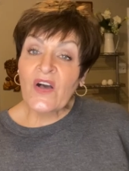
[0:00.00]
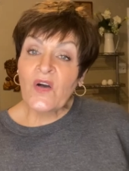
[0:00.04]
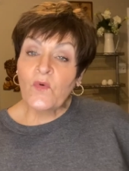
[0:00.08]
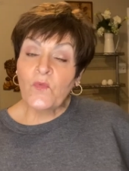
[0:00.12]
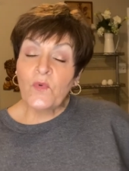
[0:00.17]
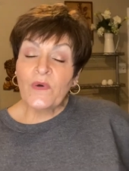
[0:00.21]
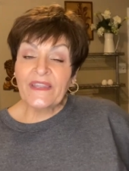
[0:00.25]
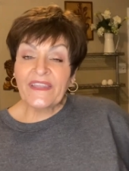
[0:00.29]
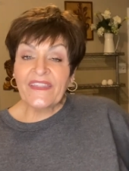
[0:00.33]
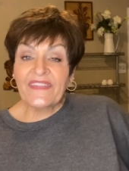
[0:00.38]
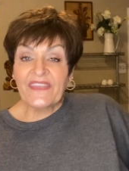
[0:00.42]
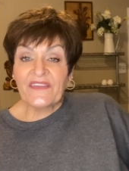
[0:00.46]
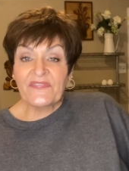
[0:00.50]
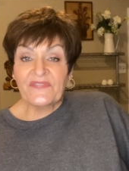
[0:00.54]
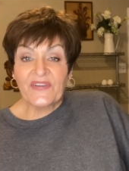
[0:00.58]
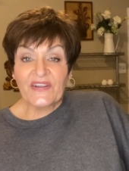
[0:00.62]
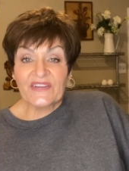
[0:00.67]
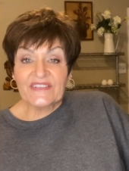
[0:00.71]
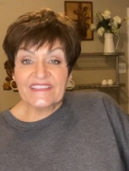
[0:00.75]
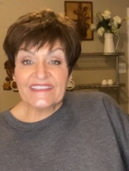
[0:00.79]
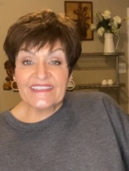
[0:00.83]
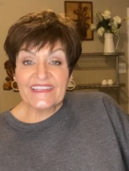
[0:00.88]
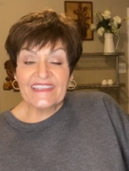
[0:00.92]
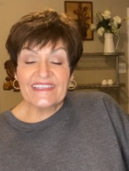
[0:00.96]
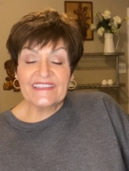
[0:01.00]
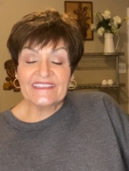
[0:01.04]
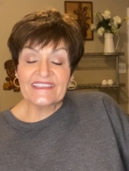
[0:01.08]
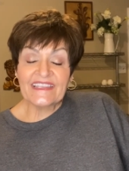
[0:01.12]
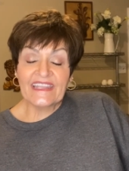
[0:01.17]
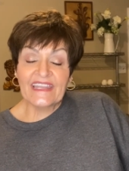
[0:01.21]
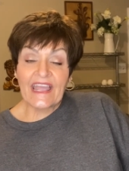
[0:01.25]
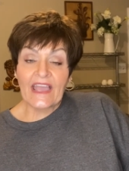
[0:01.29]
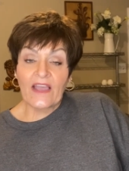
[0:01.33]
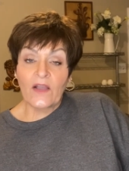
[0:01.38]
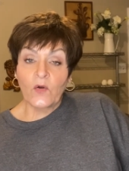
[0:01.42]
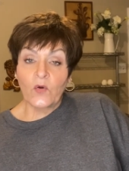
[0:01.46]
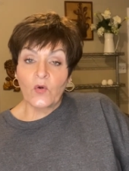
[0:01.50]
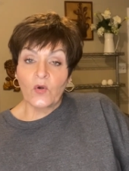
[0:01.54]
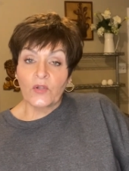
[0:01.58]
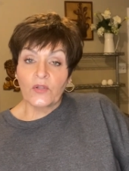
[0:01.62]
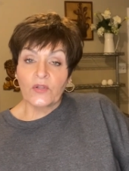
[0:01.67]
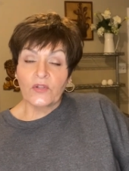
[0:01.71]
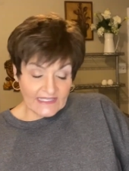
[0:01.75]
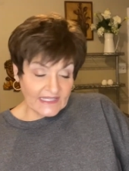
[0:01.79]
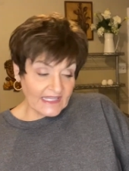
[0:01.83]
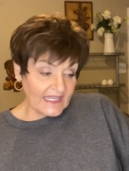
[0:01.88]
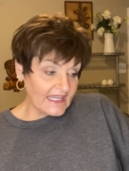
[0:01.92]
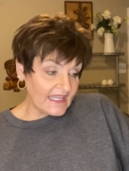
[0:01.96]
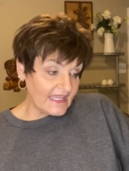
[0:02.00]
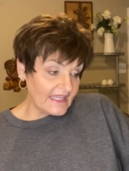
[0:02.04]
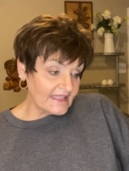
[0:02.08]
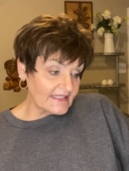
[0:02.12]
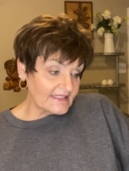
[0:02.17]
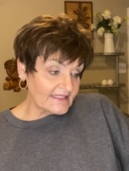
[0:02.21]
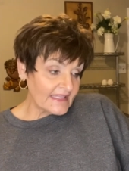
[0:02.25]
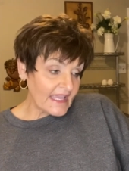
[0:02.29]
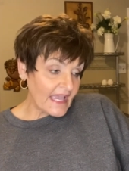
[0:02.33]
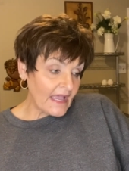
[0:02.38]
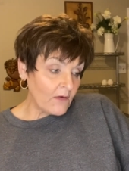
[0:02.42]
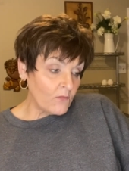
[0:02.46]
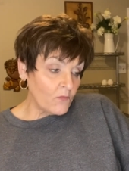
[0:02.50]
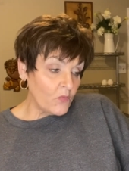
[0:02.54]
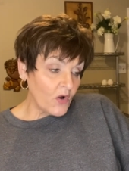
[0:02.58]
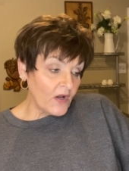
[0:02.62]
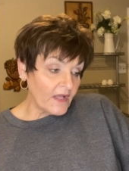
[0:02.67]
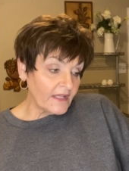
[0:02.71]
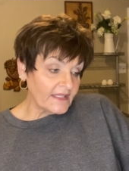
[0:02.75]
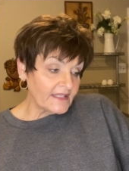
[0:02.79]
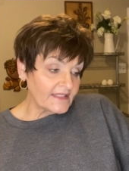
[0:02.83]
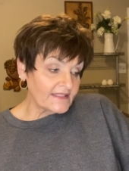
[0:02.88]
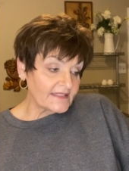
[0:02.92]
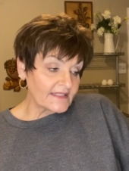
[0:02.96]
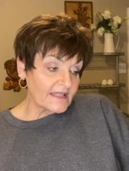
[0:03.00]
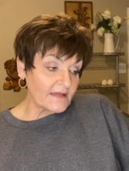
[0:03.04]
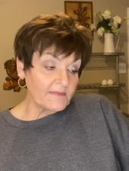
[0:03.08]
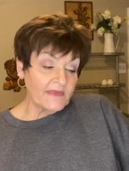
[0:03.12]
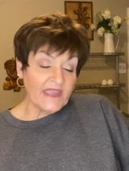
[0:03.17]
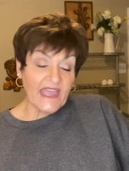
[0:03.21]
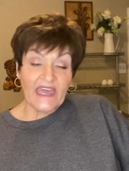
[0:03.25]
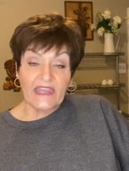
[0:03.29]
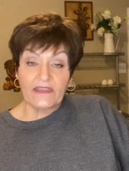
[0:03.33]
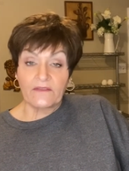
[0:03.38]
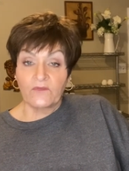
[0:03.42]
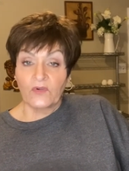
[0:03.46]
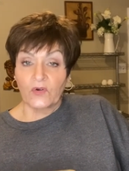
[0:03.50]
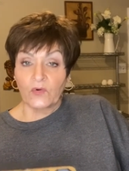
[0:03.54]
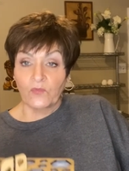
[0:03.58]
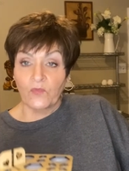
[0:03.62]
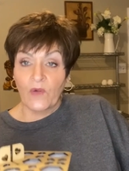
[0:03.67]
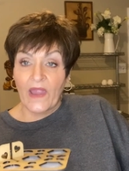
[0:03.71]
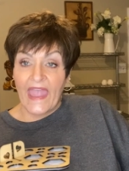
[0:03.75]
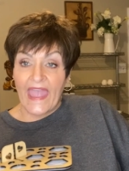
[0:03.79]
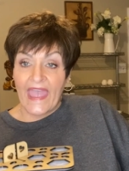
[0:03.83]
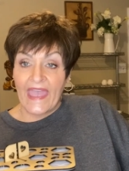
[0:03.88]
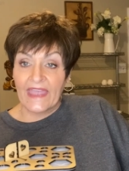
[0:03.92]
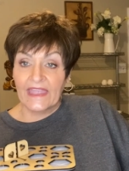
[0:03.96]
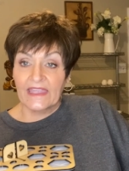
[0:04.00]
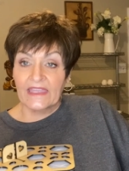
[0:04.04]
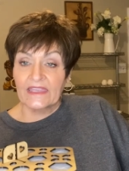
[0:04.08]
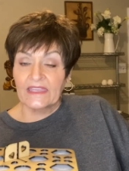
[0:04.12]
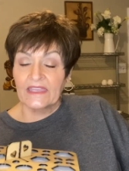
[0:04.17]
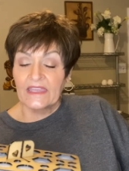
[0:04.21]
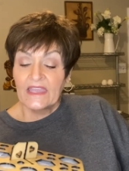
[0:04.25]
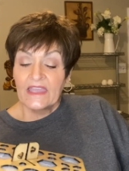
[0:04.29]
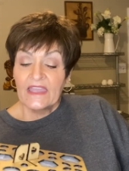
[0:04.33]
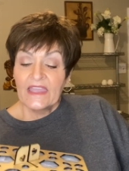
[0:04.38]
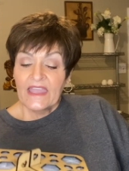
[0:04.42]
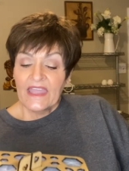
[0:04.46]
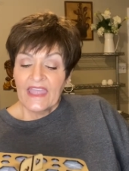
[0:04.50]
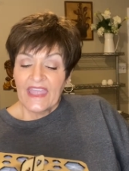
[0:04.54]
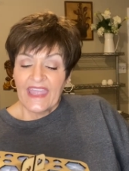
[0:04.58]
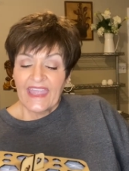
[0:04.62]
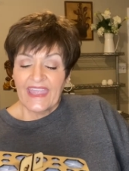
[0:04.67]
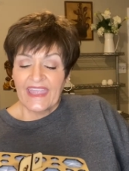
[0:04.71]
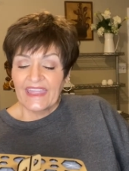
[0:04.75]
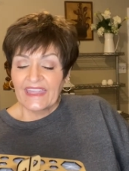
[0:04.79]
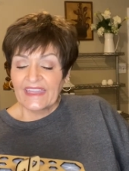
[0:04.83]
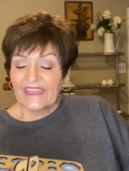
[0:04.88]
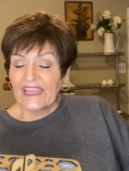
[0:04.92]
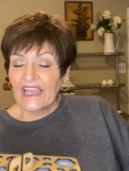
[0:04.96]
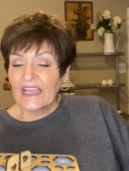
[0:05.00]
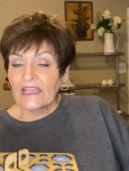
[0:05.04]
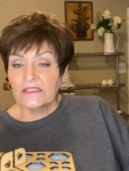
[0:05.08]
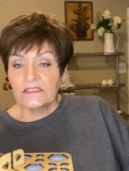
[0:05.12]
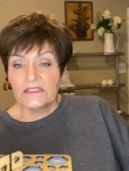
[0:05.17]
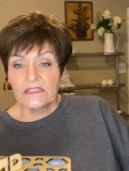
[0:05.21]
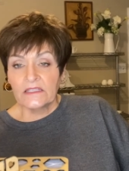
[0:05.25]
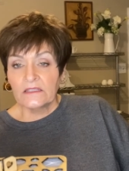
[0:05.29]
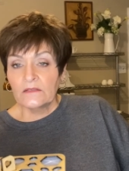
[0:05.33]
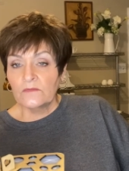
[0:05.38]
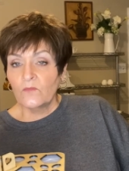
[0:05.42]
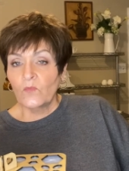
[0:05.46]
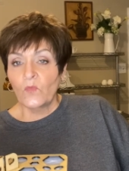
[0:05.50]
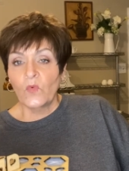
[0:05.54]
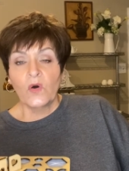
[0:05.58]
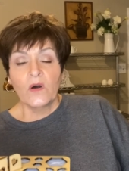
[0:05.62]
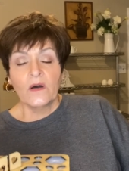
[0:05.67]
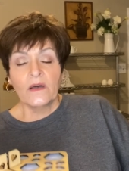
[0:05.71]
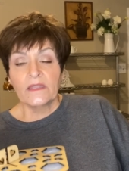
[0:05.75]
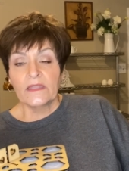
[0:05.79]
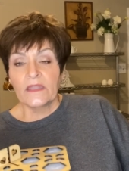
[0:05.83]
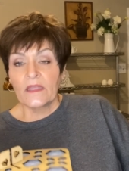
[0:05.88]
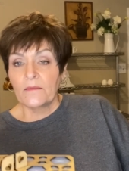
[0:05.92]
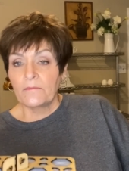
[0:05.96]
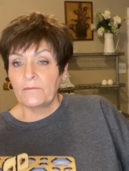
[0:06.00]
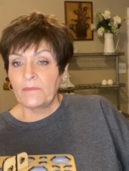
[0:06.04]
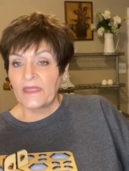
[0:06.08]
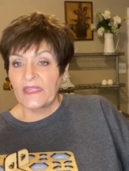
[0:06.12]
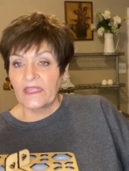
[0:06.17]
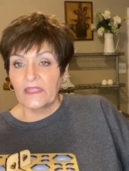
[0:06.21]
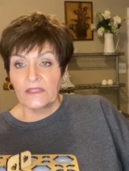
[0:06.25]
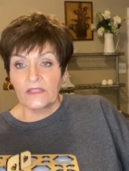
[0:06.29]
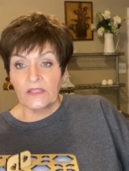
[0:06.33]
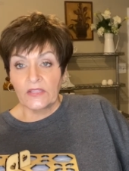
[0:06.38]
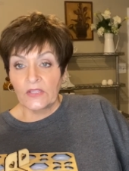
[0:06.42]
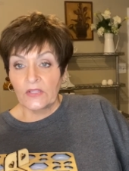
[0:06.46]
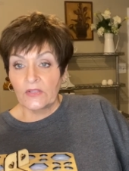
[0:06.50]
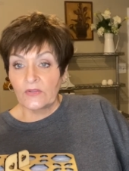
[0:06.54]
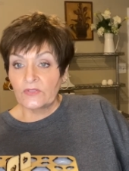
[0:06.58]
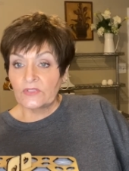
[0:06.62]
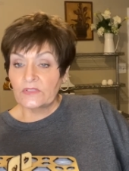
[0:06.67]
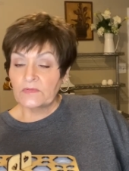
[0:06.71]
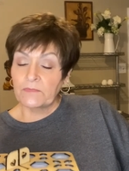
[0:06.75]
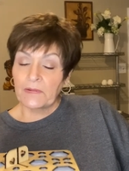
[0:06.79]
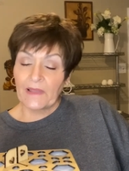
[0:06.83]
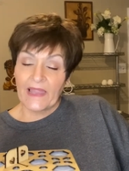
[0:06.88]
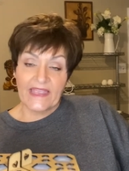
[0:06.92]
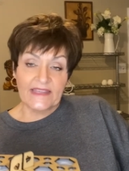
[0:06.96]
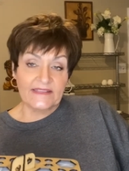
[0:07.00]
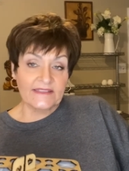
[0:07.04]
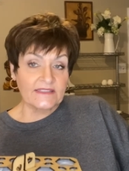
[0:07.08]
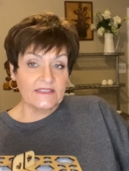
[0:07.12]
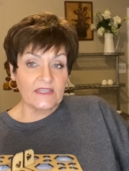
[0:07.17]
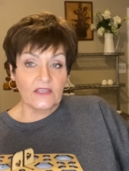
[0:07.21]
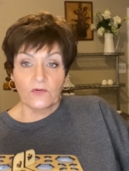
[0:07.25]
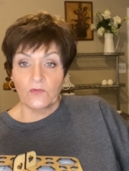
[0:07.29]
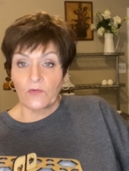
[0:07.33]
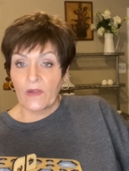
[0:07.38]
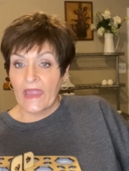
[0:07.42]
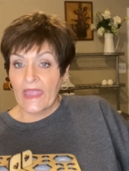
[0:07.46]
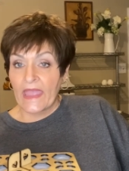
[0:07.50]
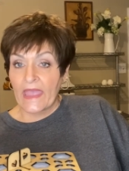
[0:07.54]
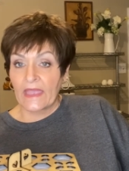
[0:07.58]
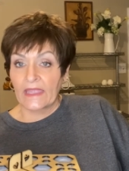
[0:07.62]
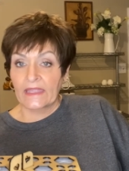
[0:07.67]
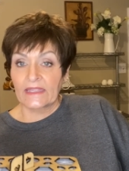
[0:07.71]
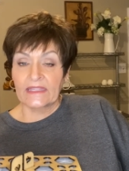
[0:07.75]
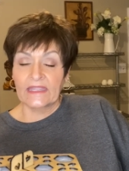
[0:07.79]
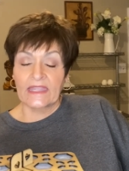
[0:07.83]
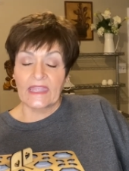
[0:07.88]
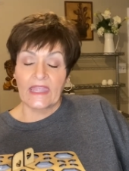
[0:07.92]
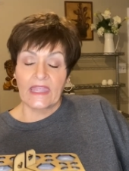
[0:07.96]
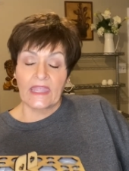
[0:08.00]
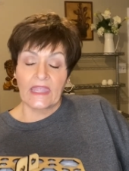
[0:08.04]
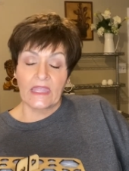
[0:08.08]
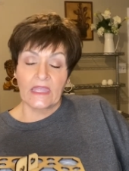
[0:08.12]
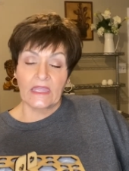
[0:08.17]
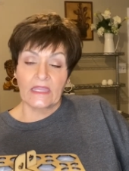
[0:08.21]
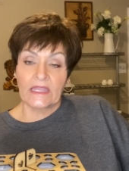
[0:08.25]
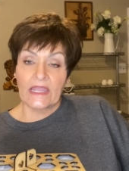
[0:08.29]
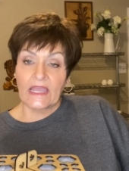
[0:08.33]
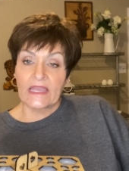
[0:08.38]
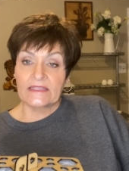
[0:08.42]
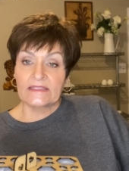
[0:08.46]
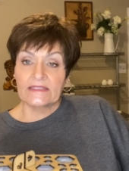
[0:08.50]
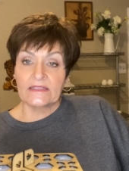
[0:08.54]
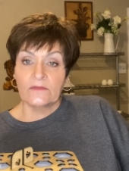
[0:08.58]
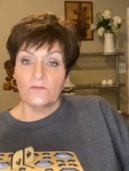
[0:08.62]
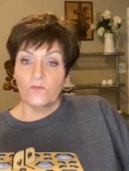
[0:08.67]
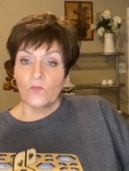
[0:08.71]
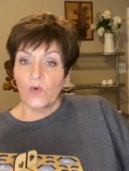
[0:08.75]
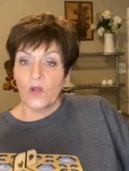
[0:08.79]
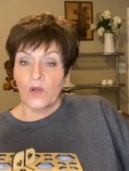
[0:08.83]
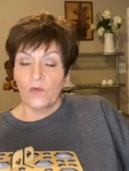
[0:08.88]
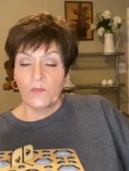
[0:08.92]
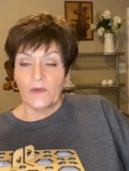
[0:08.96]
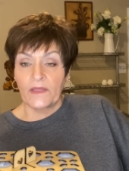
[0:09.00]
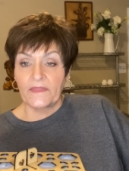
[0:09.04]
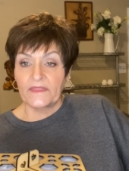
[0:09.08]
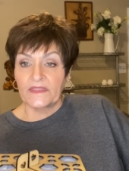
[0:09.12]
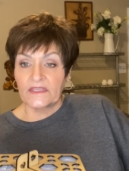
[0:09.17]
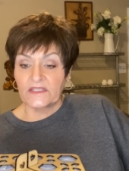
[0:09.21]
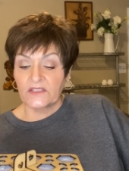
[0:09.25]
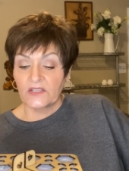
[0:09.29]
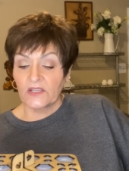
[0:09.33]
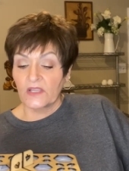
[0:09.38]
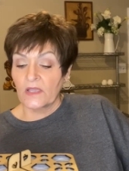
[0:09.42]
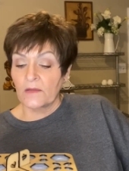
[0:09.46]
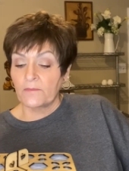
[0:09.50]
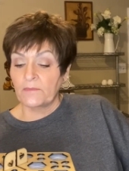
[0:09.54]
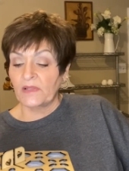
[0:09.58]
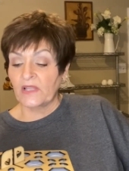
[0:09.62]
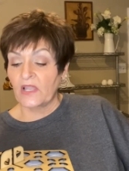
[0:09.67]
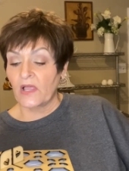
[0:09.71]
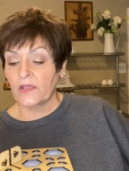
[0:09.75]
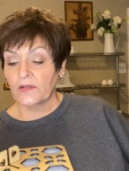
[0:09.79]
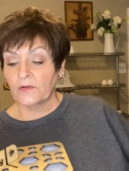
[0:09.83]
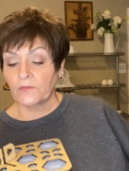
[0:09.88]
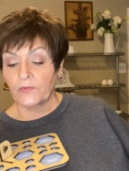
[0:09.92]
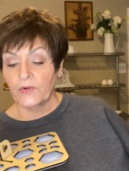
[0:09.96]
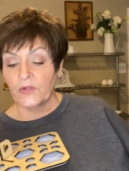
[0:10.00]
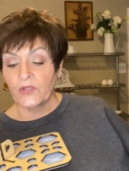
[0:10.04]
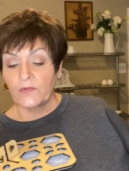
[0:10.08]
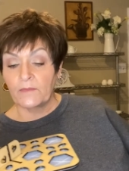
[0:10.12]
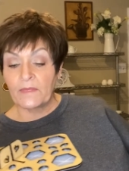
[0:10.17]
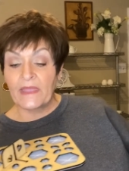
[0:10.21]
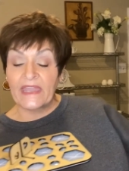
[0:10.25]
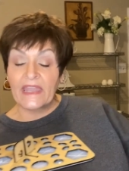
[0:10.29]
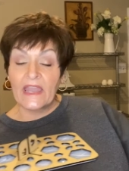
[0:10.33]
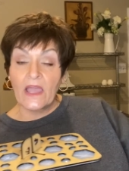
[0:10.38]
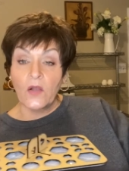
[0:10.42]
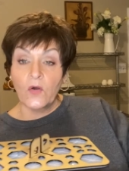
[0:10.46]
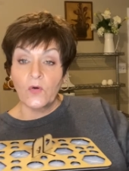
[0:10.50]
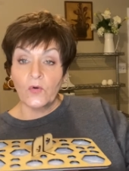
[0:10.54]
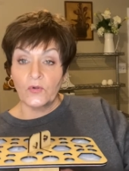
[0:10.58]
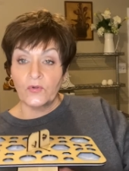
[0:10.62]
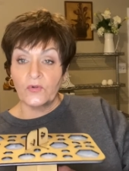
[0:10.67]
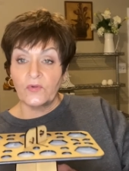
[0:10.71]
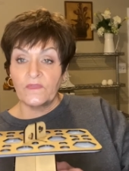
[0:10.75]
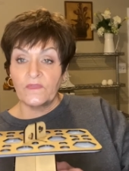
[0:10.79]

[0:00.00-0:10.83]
One of the first things that I ordered is I wanted some kind of a rack, and I didn't want a big, huge plastic rack, and I didn't want one that took up a lot of room. And I ordered